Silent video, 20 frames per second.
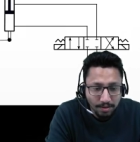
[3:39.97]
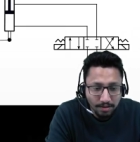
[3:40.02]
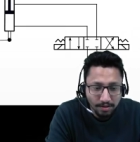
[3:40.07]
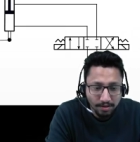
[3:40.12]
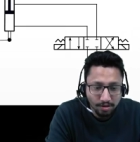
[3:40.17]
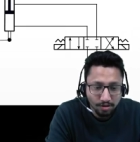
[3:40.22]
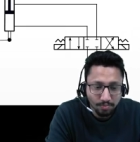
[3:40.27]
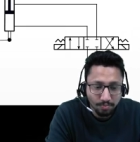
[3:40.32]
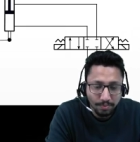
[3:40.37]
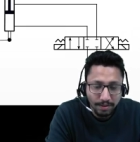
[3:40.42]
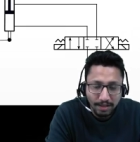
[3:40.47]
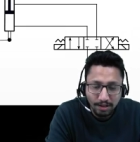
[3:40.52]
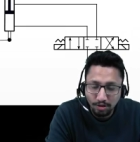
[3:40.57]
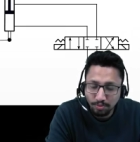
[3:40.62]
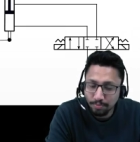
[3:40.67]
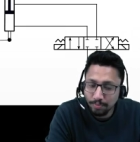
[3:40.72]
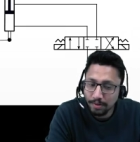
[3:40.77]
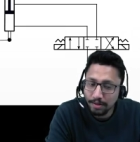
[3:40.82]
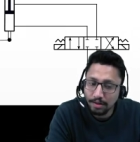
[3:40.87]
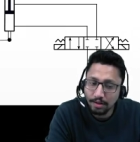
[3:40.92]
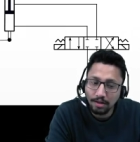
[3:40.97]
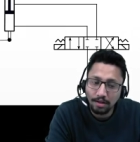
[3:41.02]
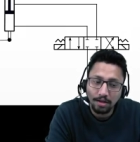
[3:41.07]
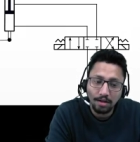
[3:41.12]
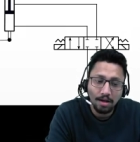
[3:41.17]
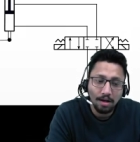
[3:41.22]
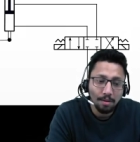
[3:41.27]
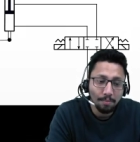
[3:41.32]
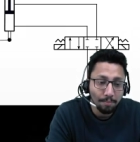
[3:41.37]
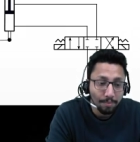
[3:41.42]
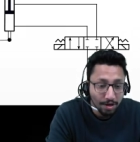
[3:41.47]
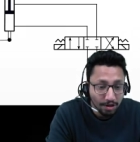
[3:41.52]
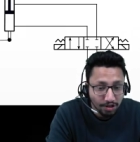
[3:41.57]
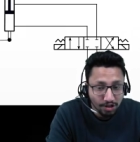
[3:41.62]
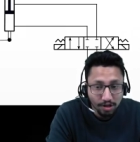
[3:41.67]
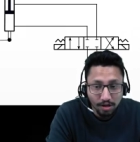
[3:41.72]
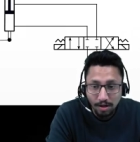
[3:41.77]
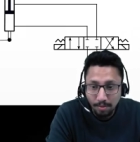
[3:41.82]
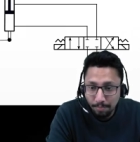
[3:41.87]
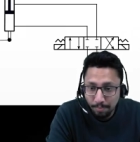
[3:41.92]
displacement
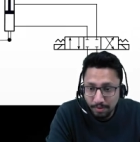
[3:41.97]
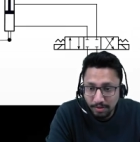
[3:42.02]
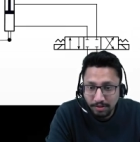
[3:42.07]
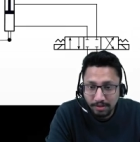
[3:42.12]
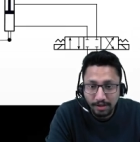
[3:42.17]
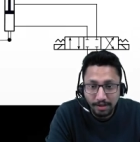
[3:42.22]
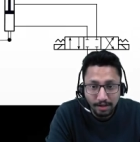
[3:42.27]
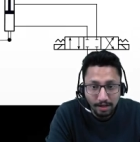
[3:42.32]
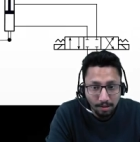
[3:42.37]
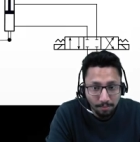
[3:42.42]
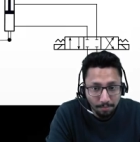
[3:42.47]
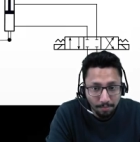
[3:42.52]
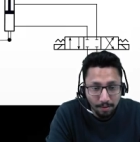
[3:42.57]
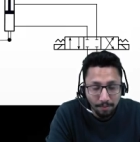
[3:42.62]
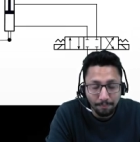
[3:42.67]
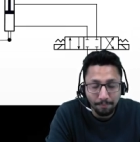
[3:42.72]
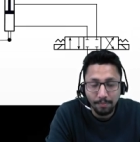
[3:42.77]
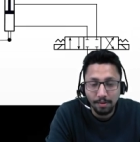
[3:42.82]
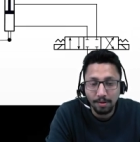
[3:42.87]
pressure compensated pump.